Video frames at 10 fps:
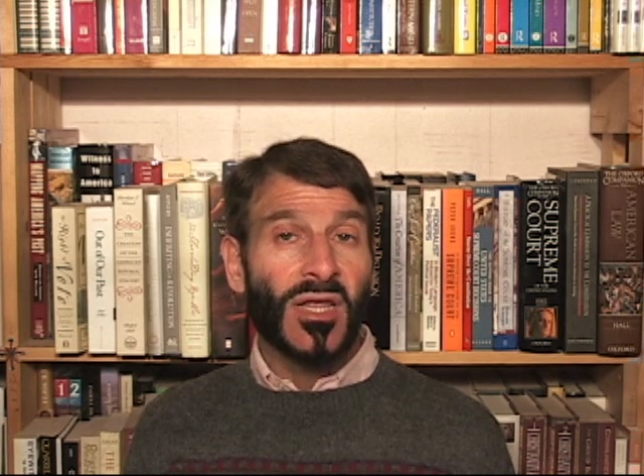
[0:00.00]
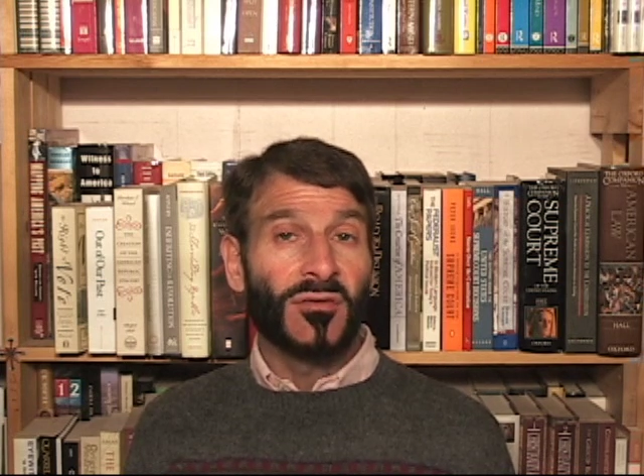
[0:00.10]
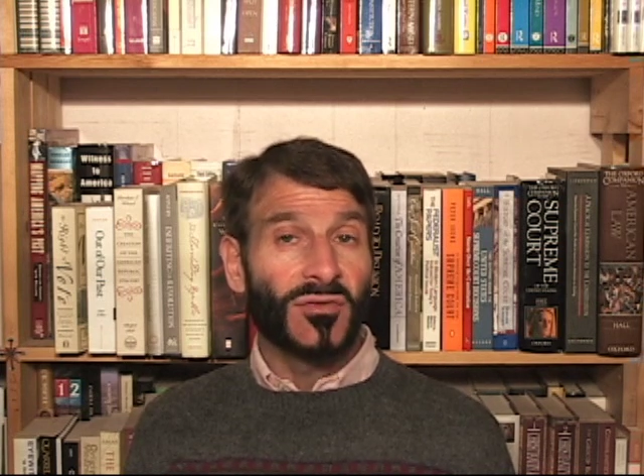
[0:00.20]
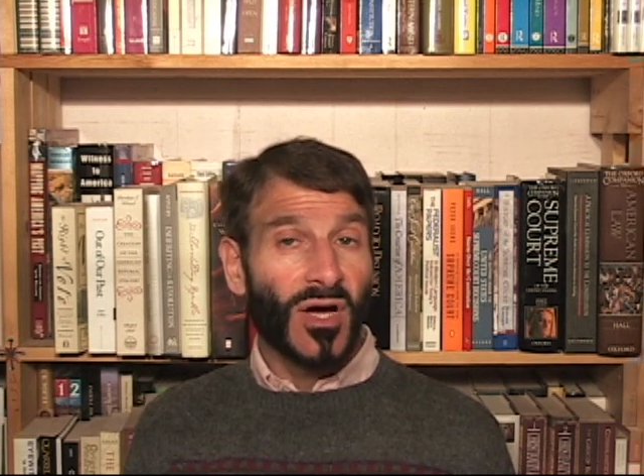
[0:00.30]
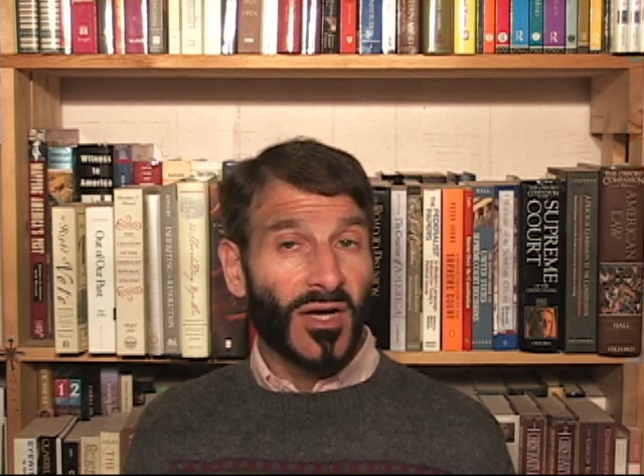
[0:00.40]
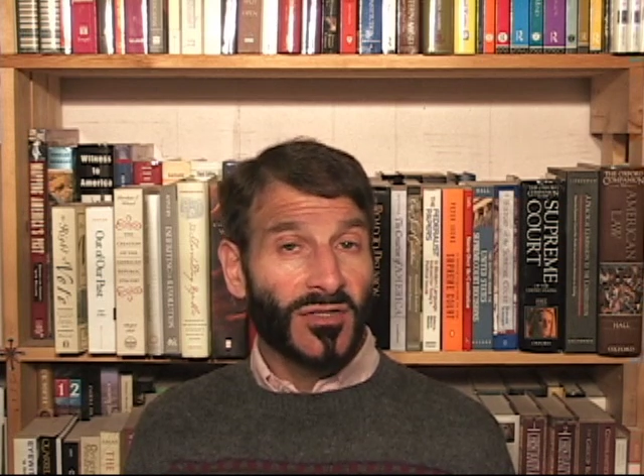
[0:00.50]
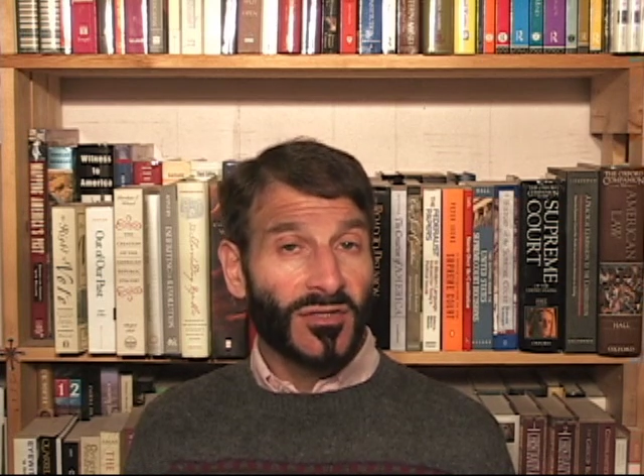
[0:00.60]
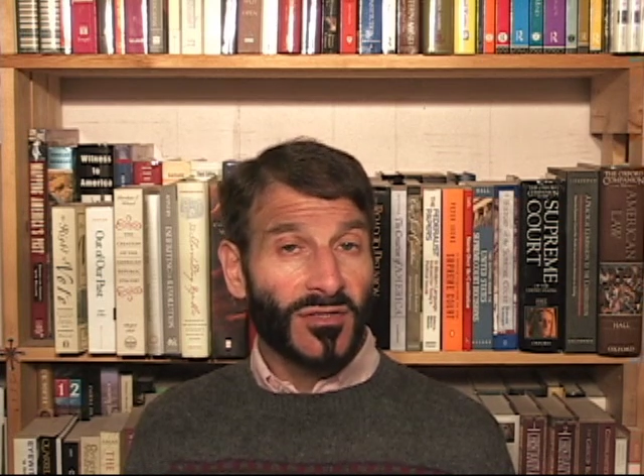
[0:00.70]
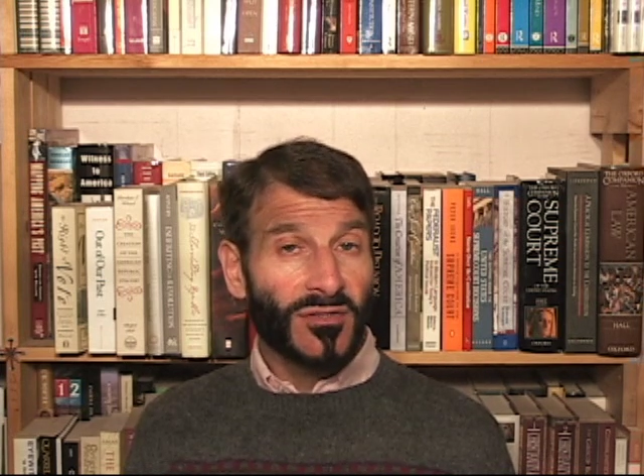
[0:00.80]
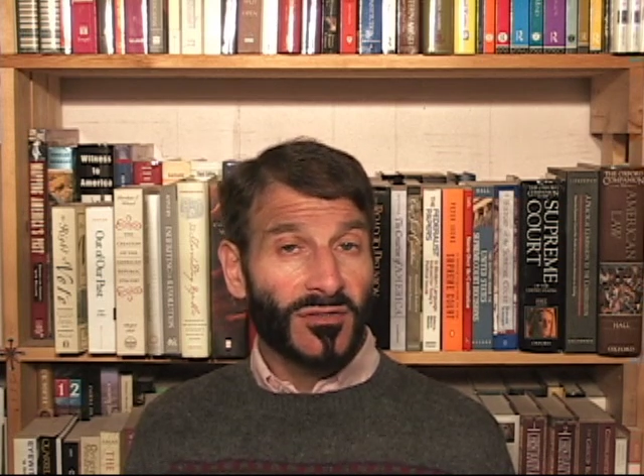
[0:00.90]
if God
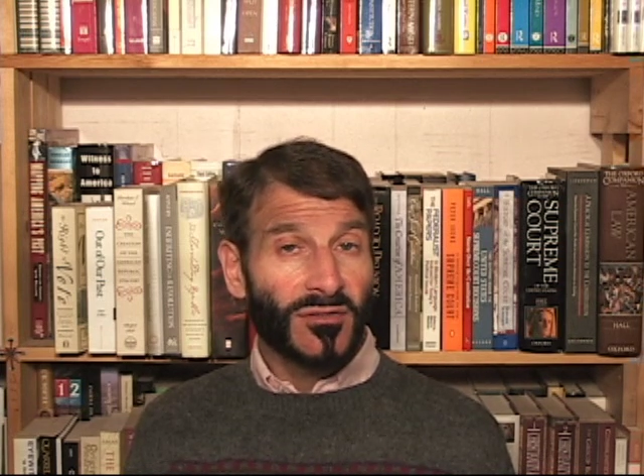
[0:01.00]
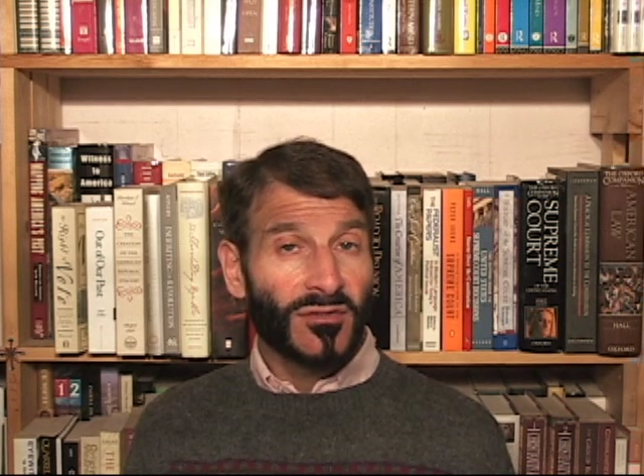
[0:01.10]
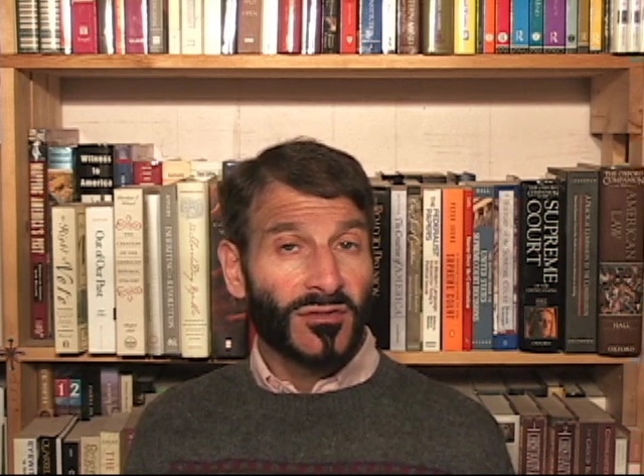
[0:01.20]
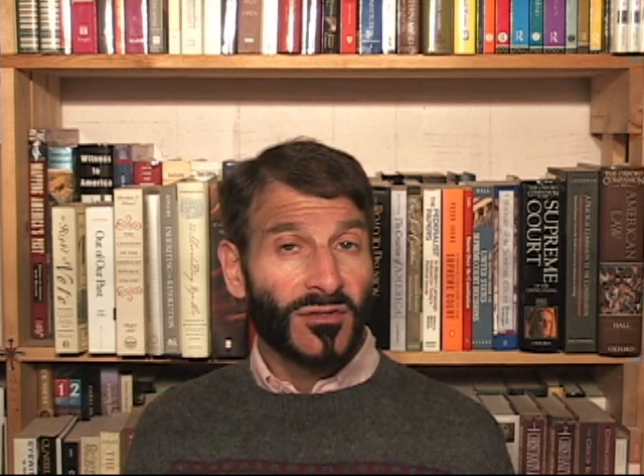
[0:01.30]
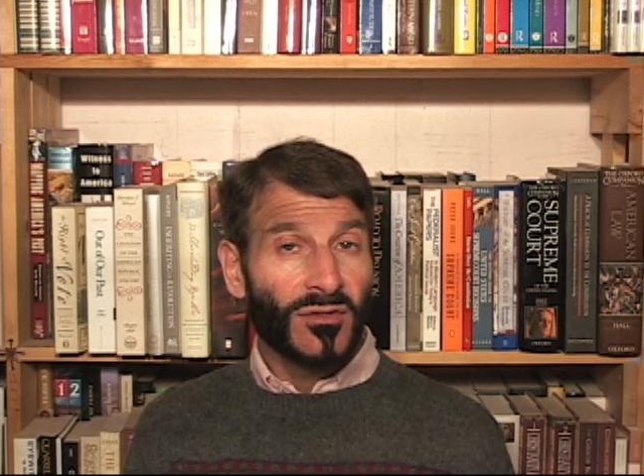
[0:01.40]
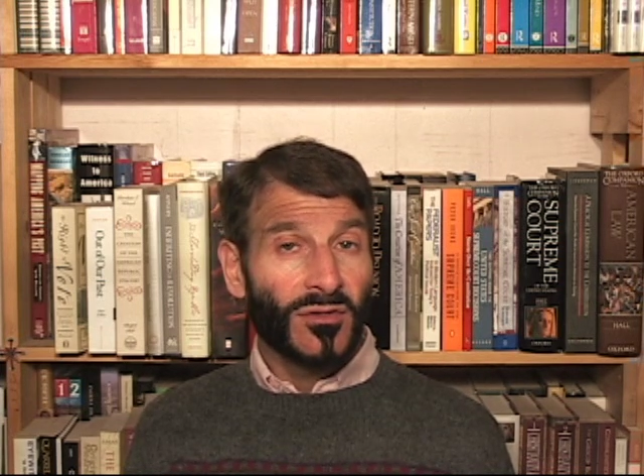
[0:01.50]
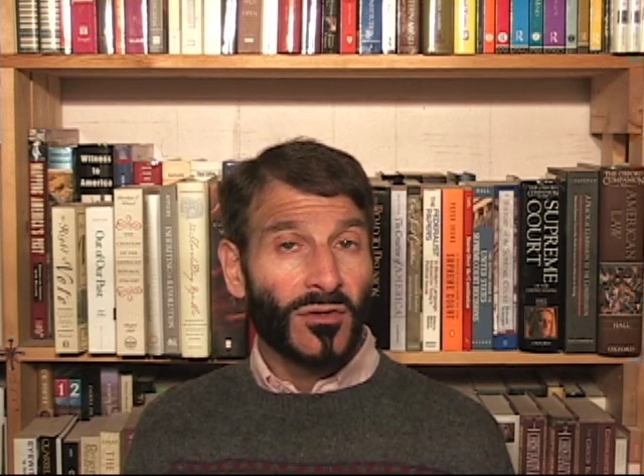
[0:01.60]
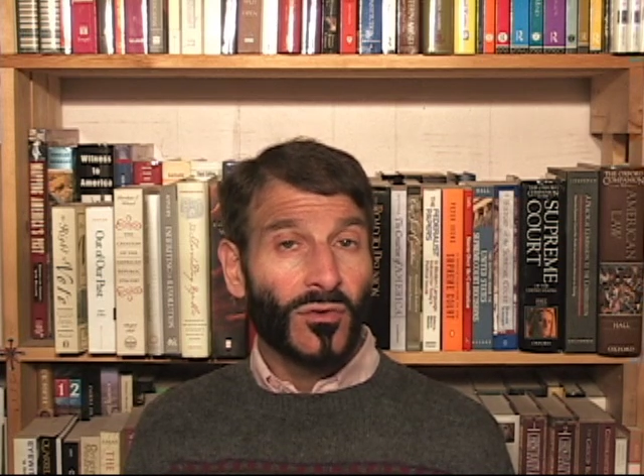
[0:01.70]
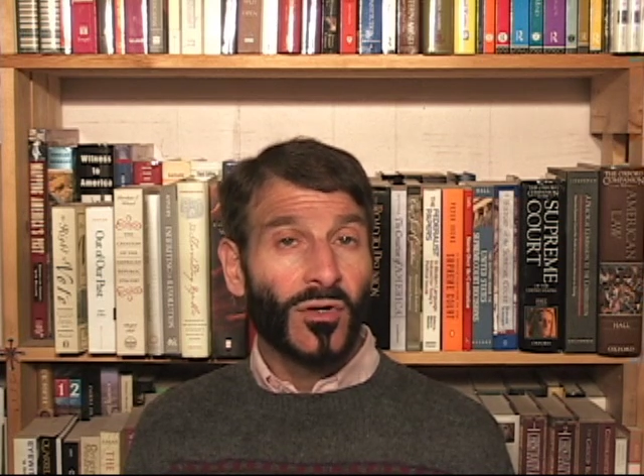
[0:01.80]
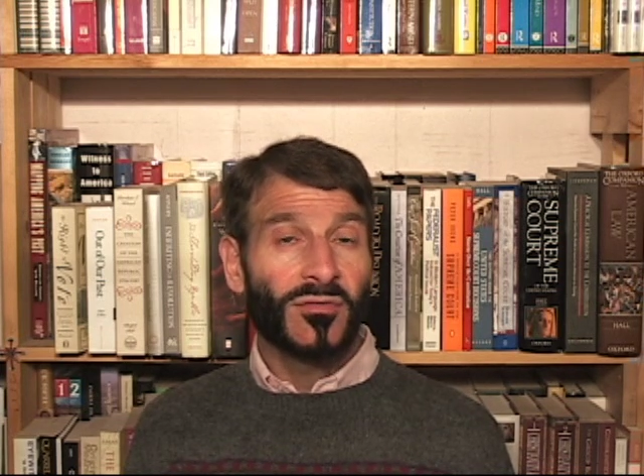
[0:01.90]
exists
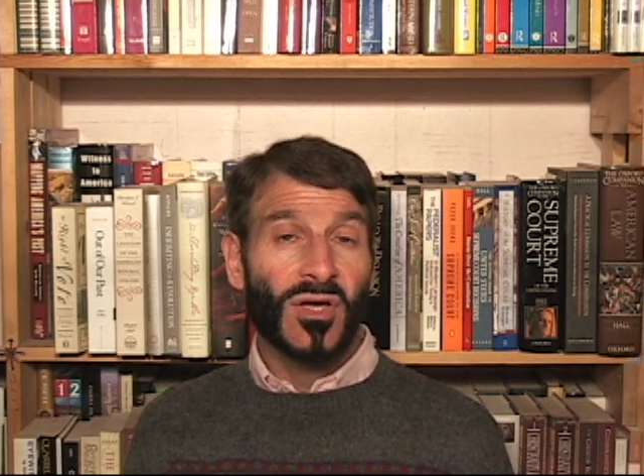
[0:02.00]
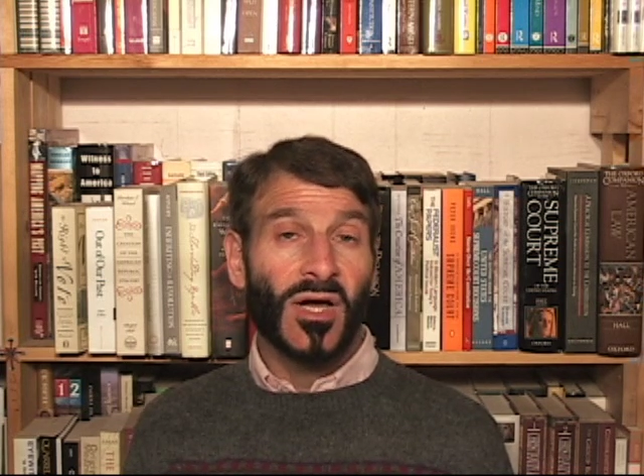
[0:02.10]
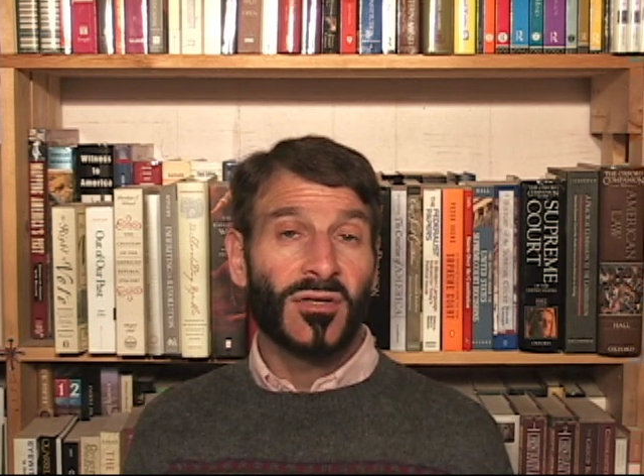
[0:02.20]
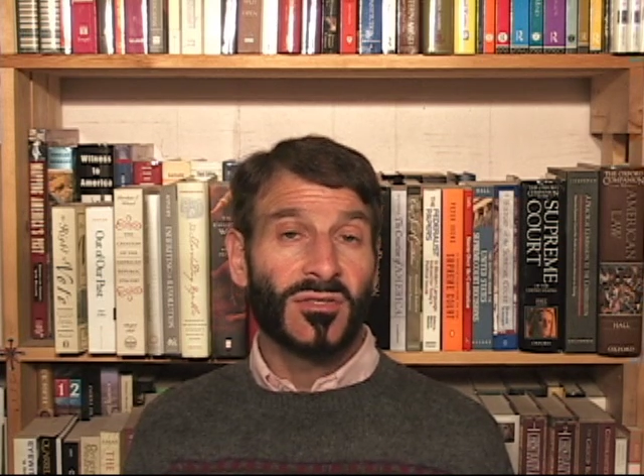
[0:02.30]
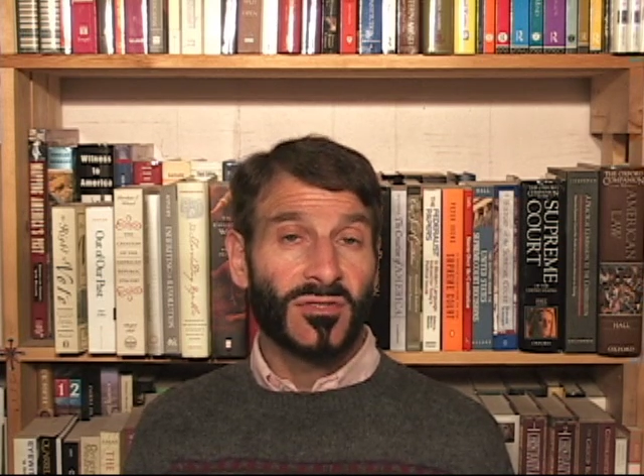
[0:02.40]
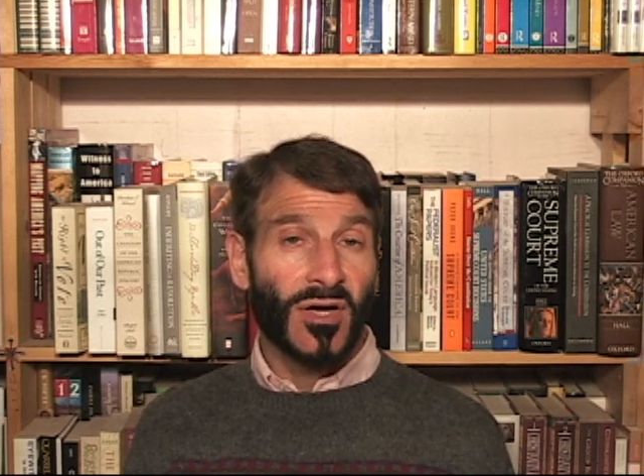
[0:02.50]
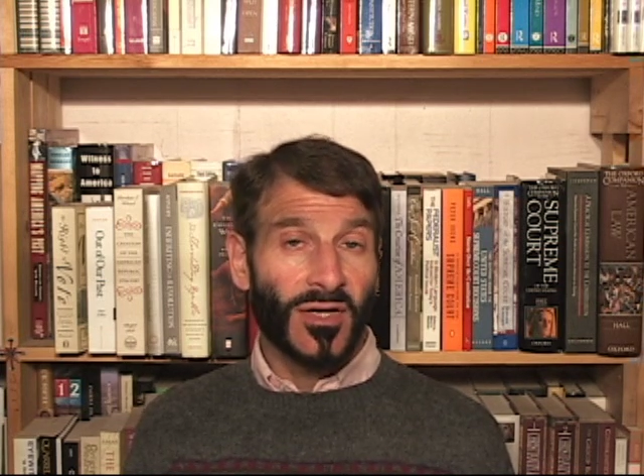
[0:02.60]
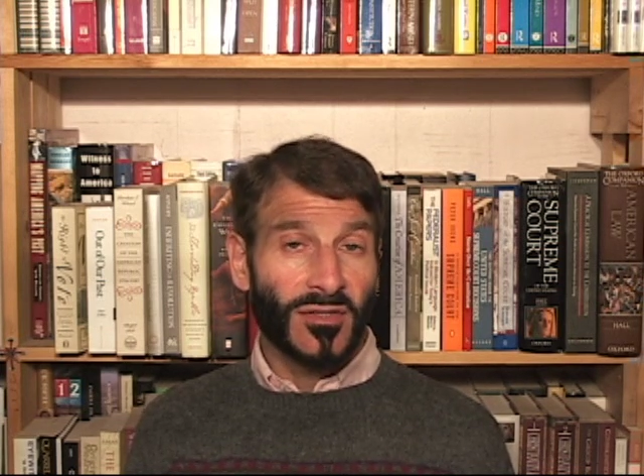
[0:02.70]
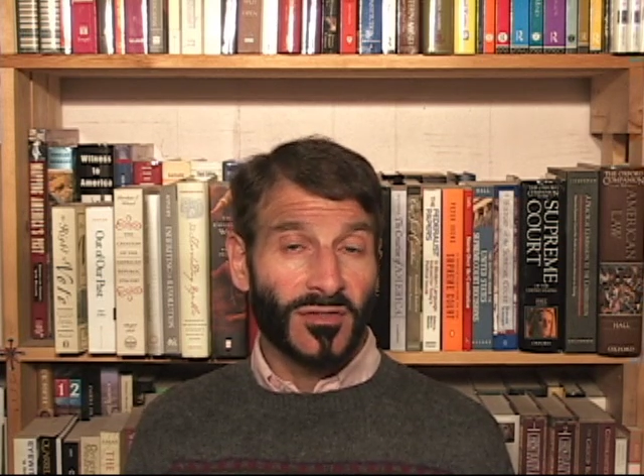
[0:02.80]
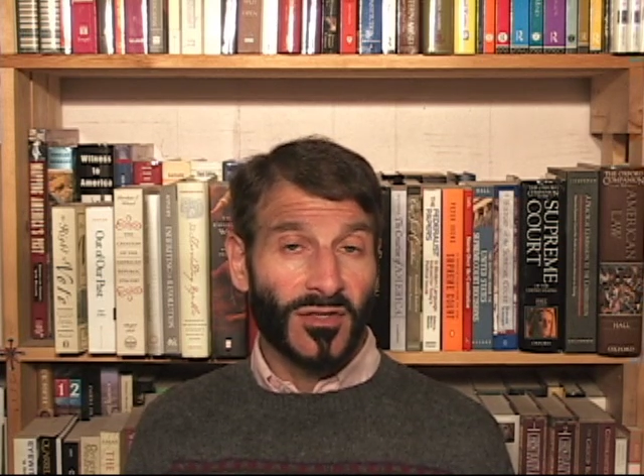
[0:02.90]
or if God does
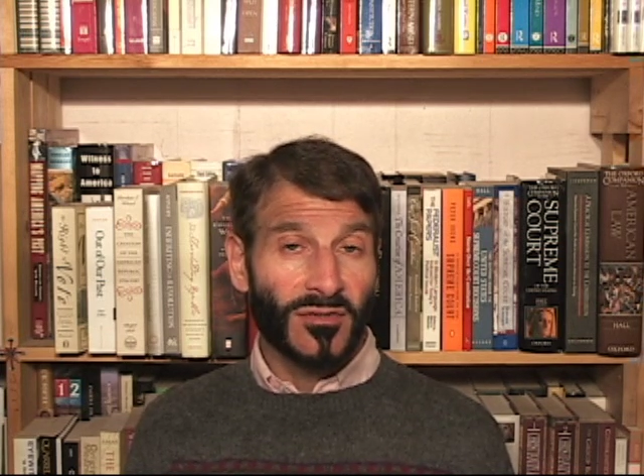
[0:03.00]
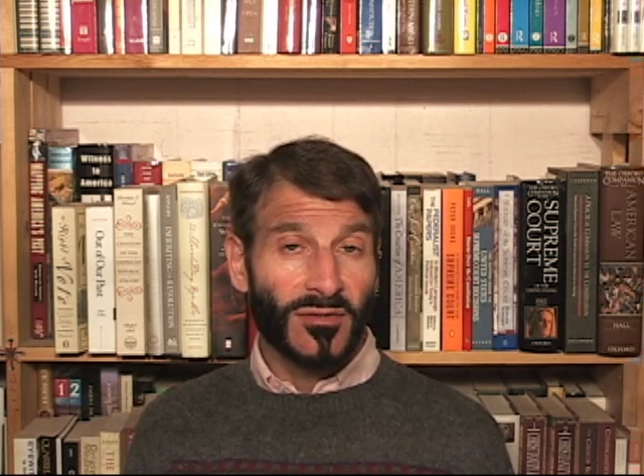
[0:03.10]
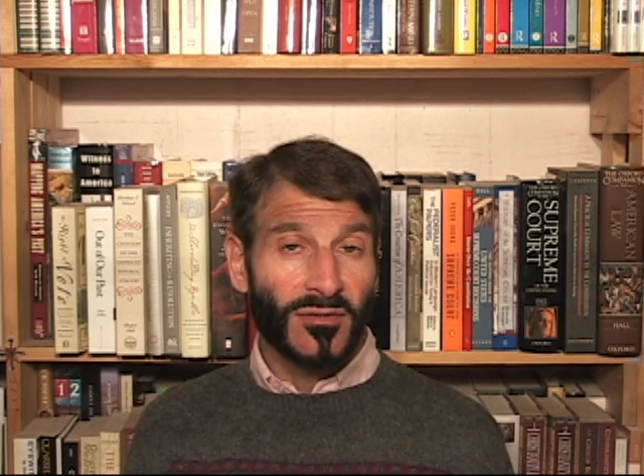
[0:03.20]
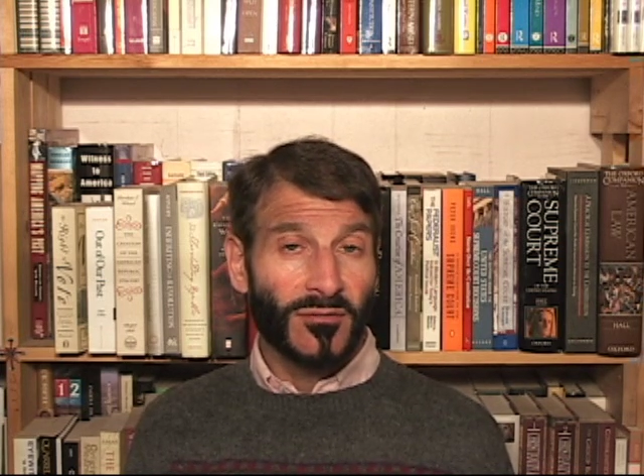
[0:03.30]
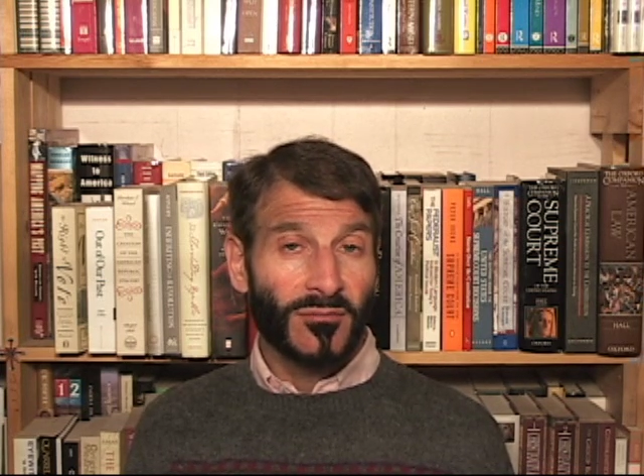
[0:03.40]
not exist.